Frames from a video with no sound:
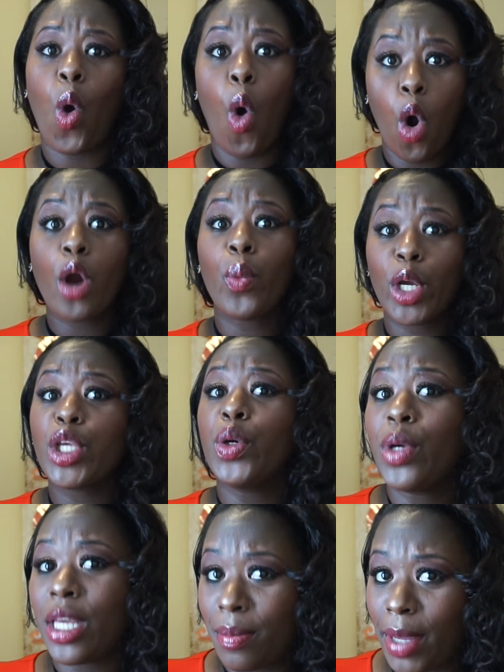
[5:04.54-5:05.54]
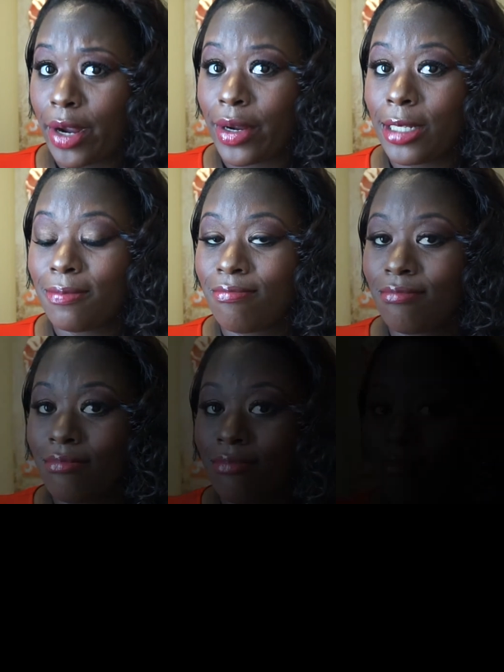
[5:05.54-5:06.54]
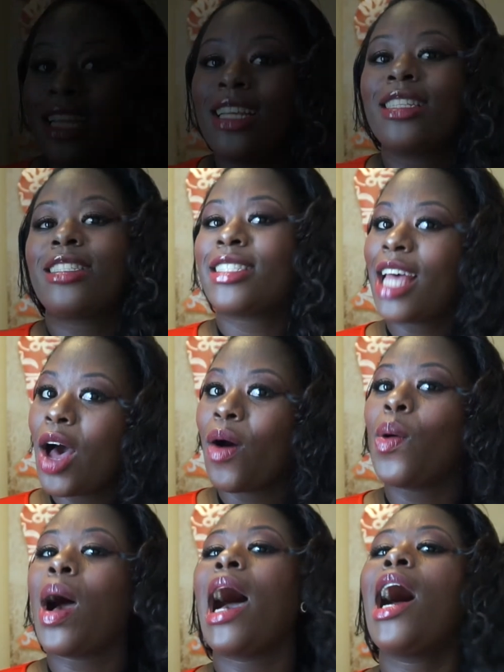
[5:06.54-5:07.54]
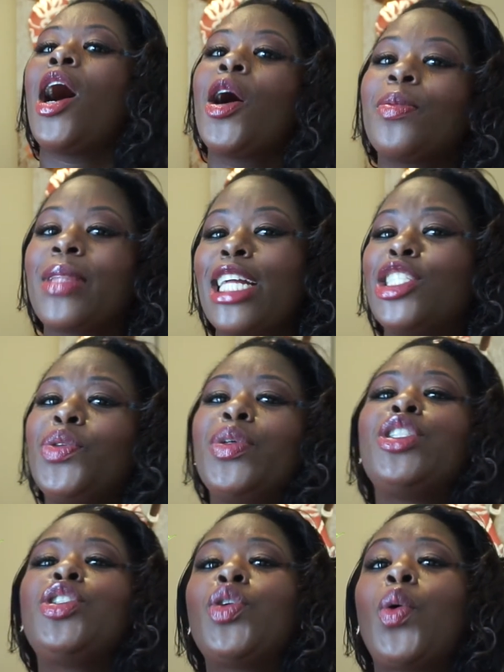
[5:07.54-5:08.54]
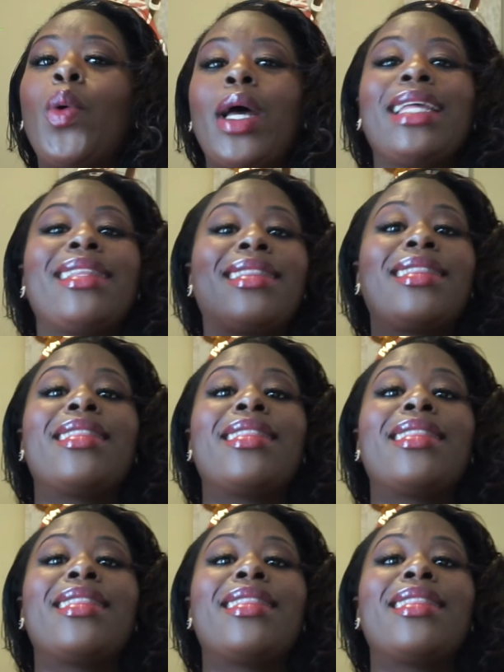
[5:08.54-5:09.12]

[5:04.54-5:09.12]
or when you get married. So I hope that you enjoyed